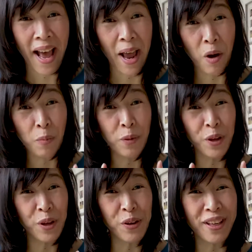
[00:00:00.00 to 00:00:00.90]
I hope
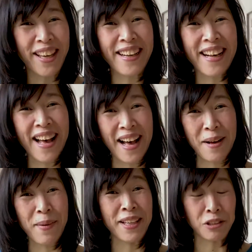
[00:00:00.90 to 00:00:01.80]
you can
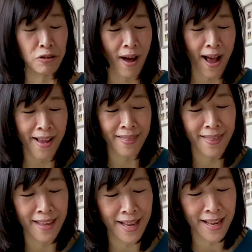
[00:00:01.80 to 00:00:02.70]
come and try
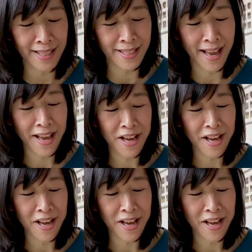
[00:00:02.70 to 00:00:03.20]
these